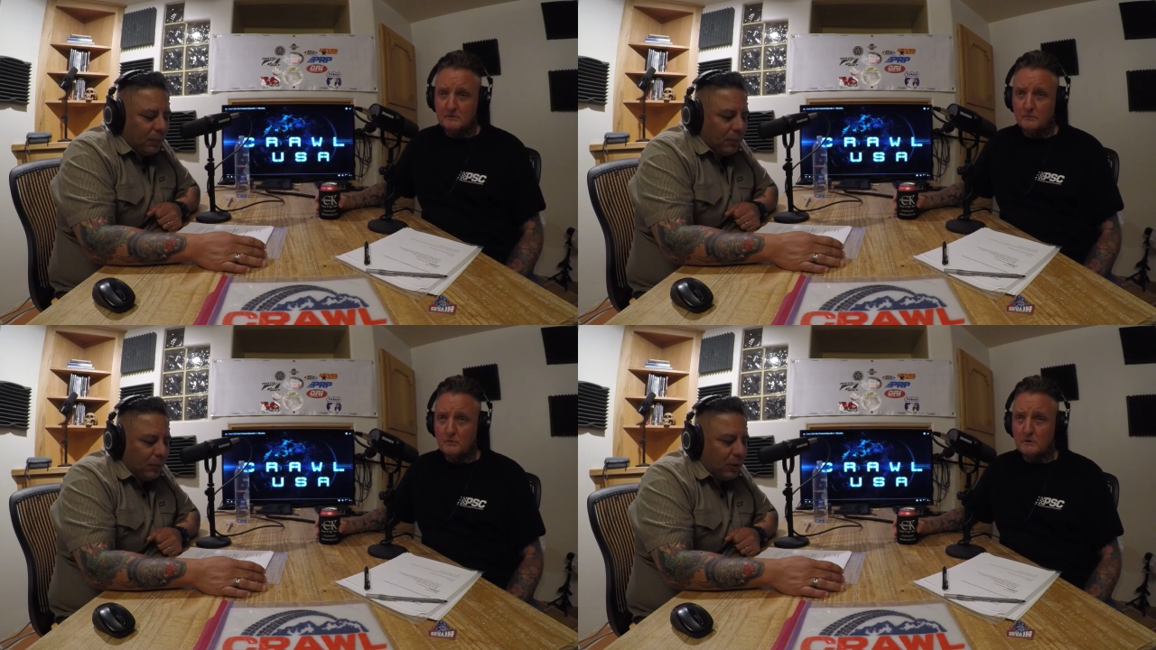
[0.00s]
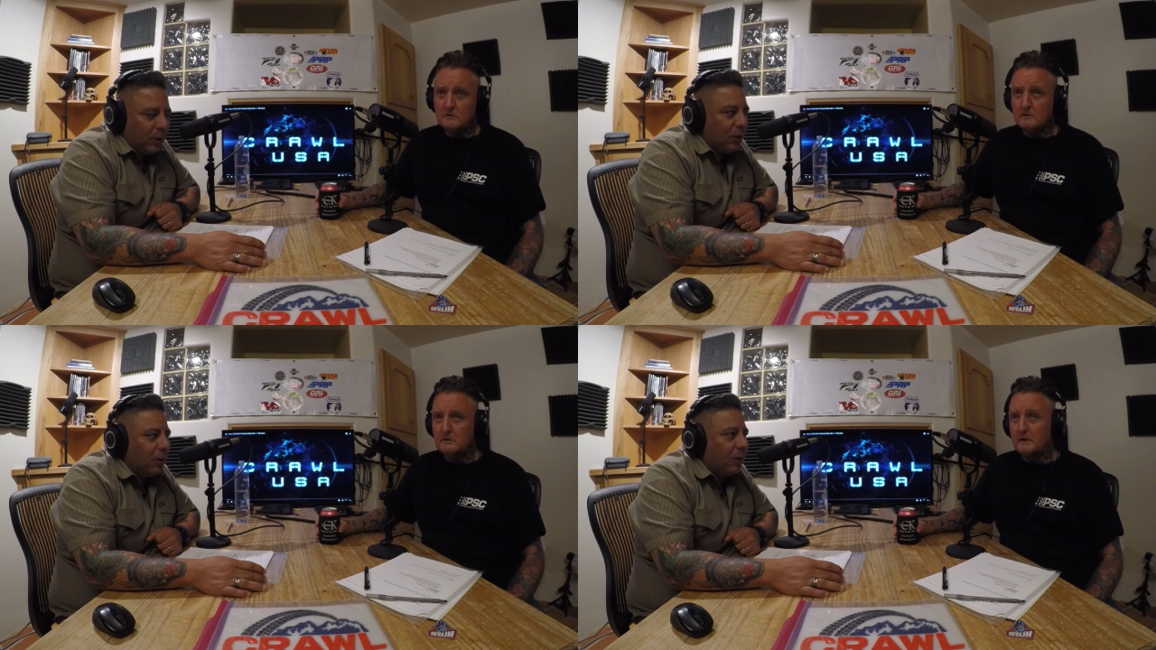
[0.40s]

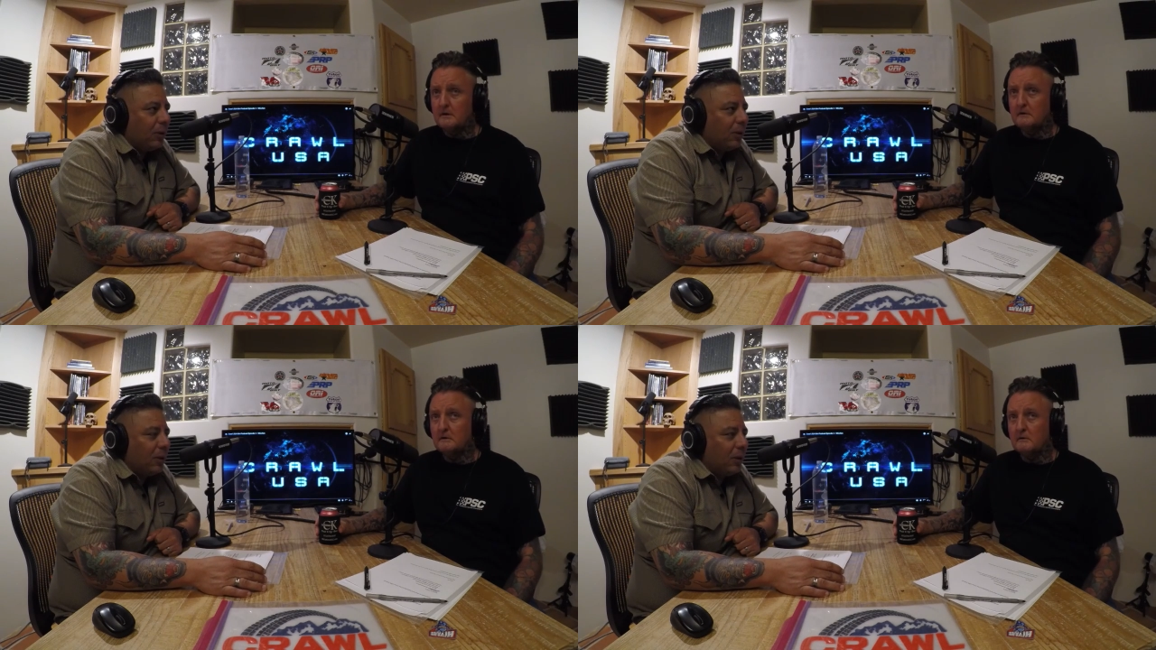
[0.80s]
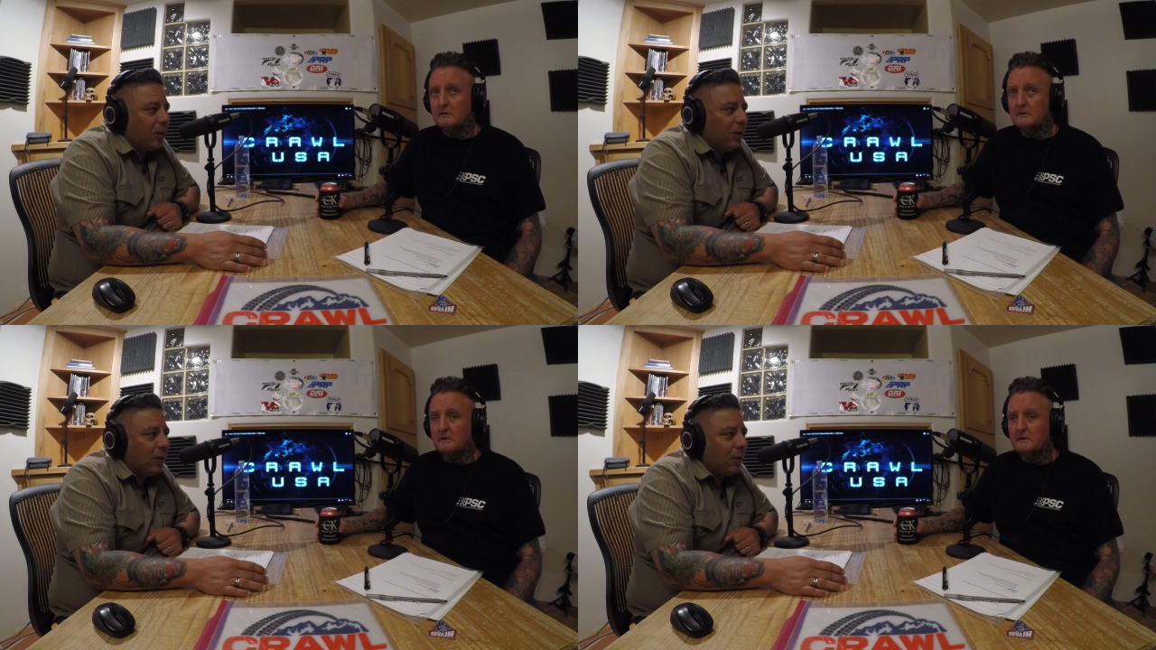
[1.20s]
Speaker 1: well, you know,
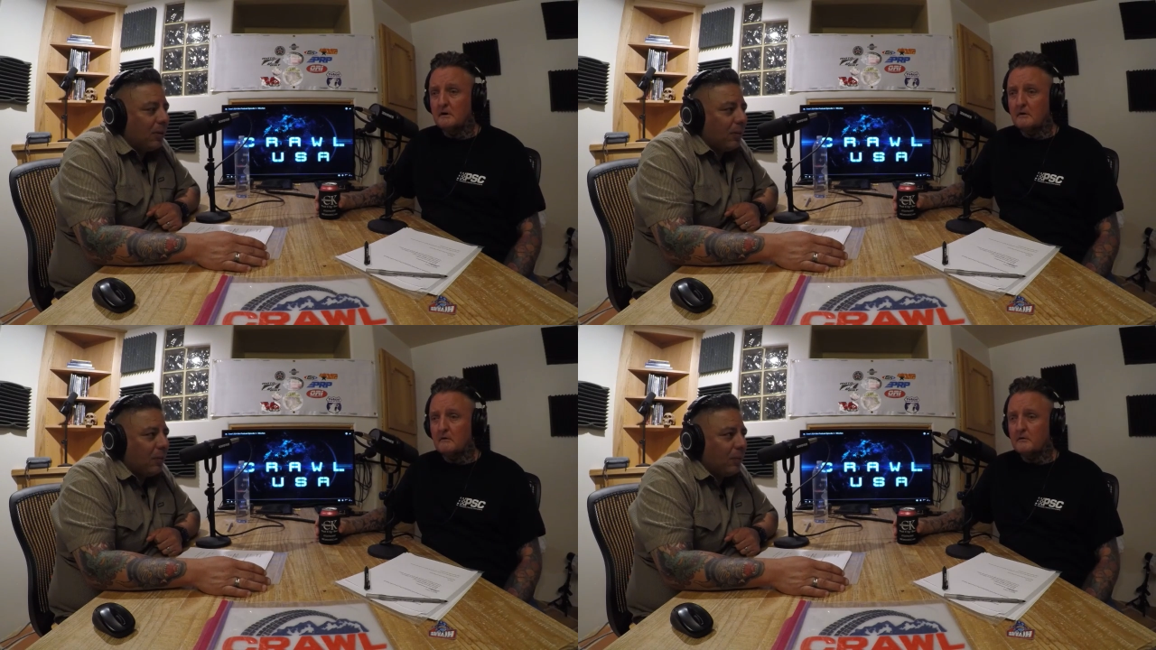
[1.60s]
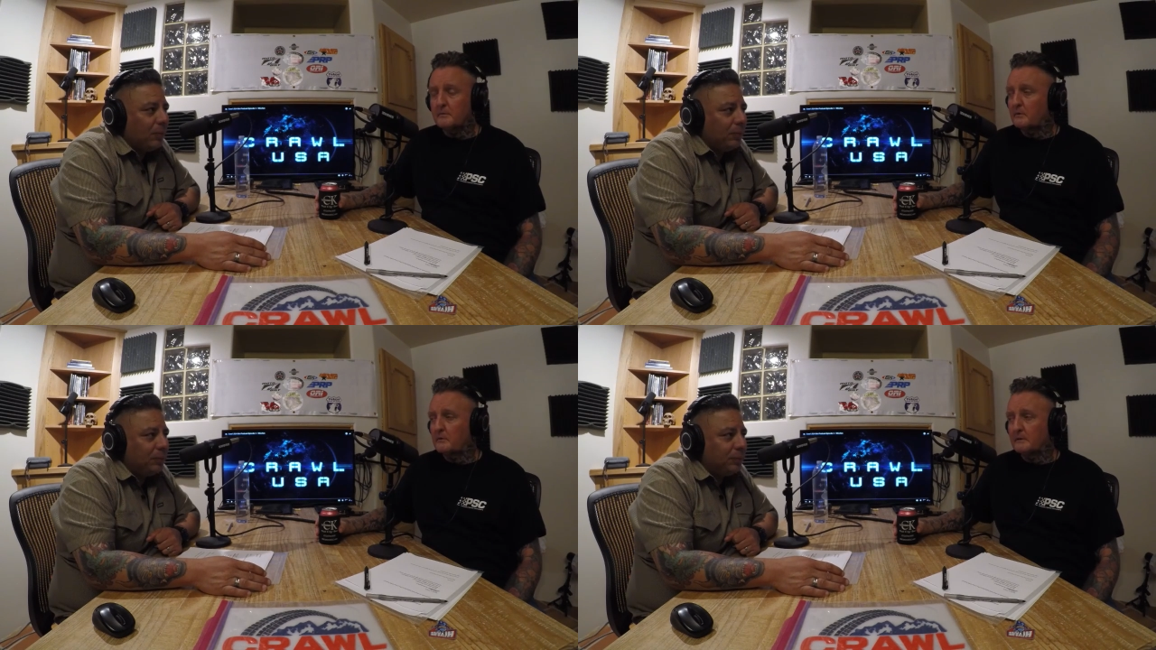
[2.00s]
and, and, not all the
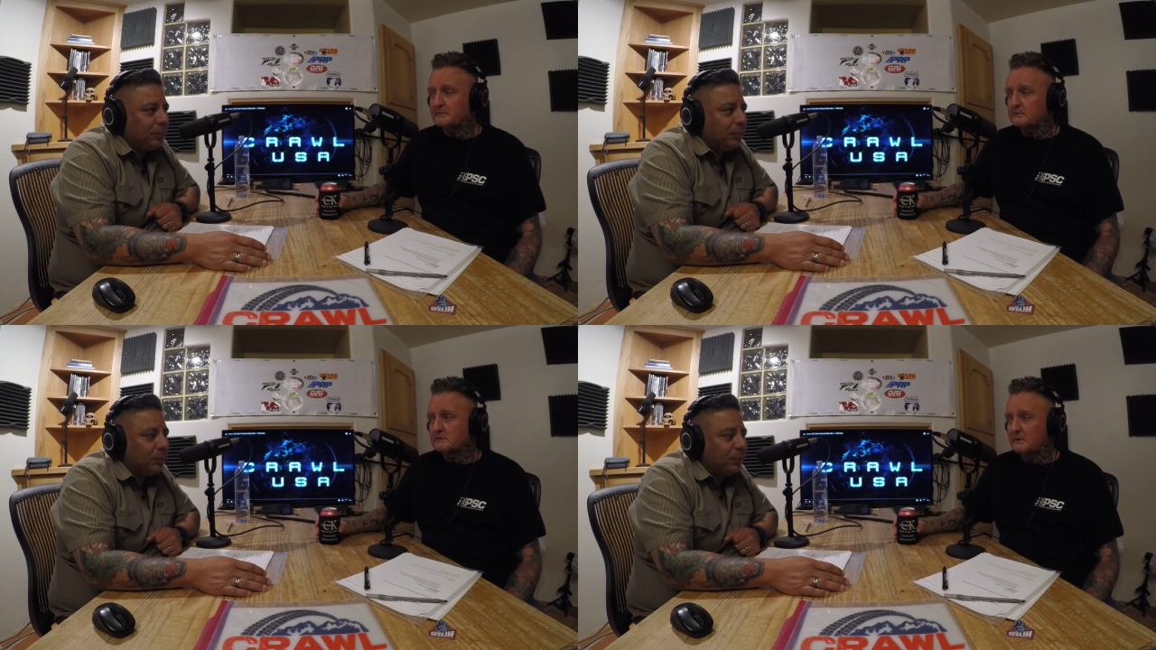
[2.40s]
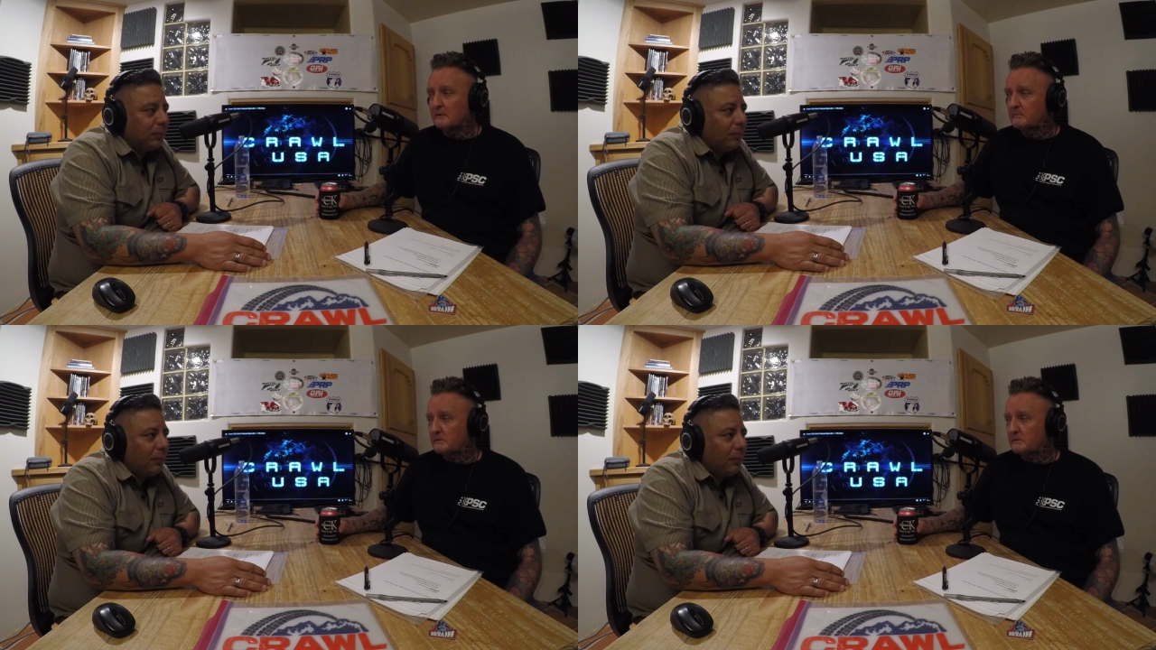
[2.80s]
programs are the same.